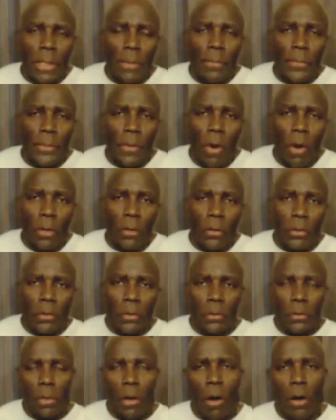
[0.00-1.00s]
that I'm
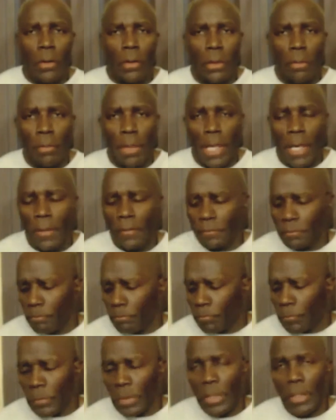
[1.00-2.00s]
talking about
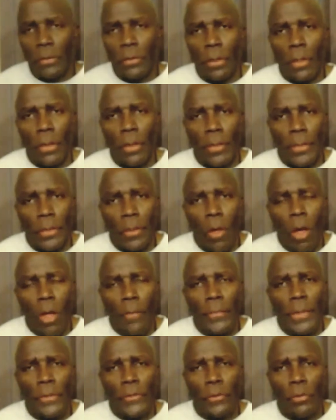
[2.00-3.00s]
is the
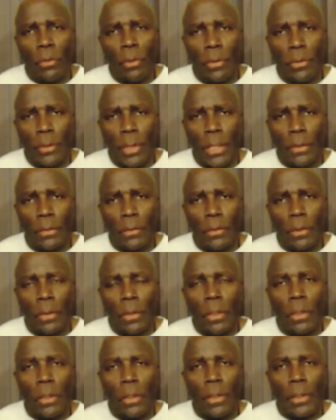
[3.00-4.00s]
thought that you think.
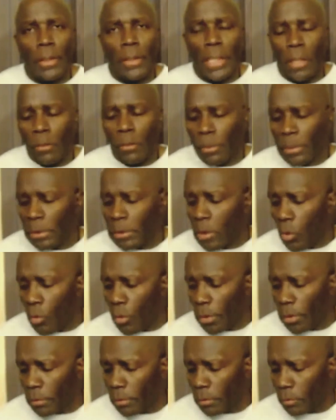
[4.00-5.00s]
And I'll be
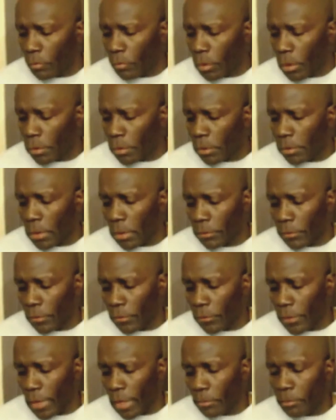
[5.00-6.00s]
going in
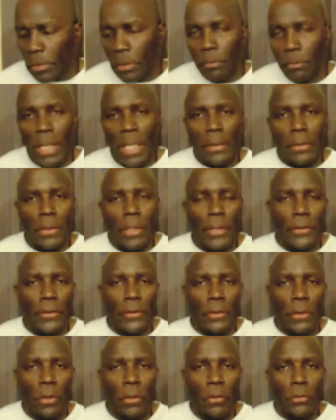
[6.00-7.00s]
another segment by
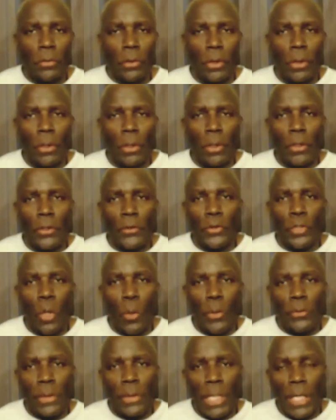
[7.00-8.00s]
touching on you
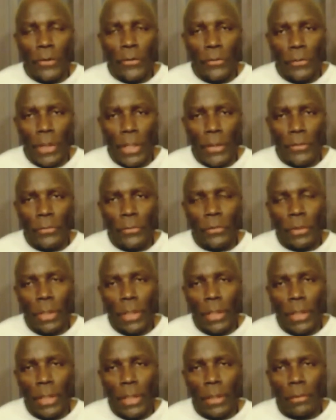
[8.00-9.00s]
always have snakes in
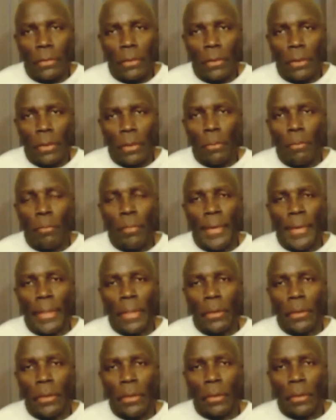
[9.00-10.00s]
your head,
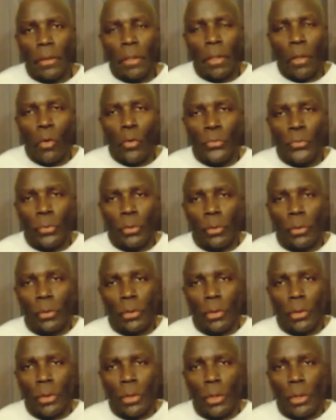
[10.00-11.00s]
bringing it closer